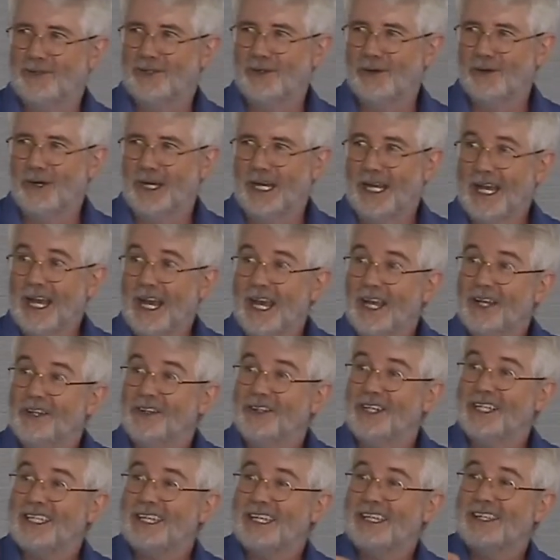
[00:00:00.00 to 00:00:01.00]
soaring.
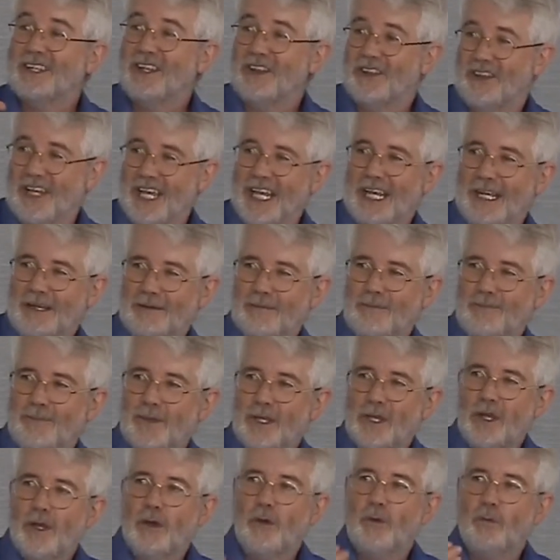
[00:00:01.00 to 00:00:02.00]
This is the thing.
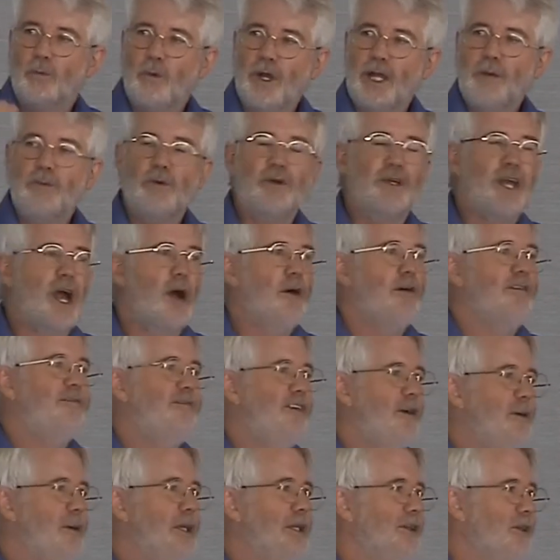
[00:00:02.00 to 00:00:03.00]
We will go a
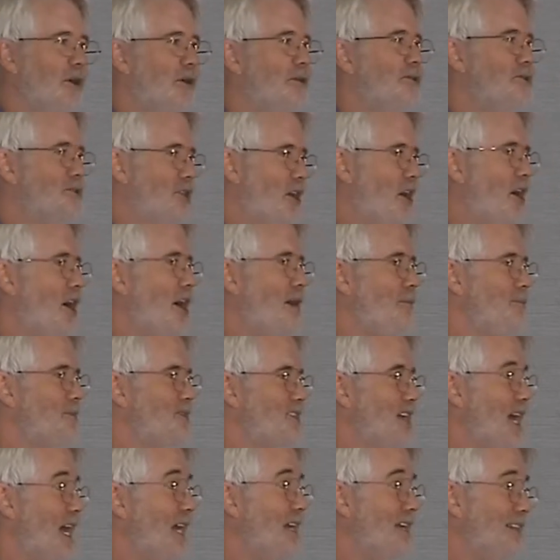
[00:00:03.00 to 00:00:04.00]
very long time
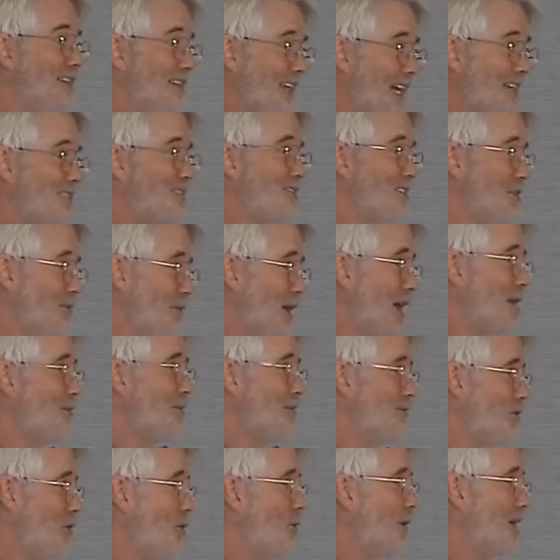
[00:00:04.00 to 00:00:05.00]
saying that's the way
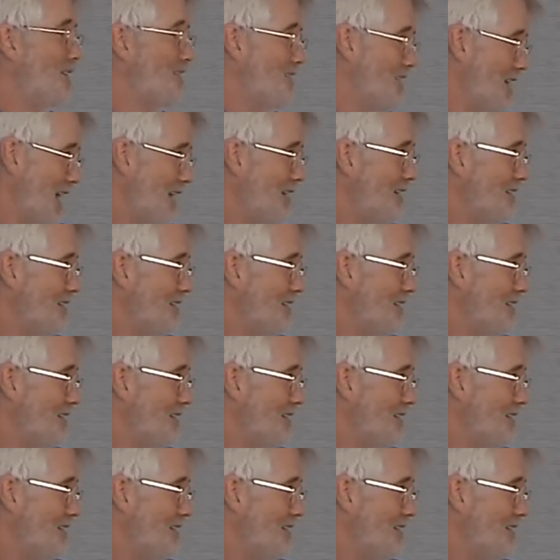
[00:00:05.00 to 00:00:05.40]
we've always done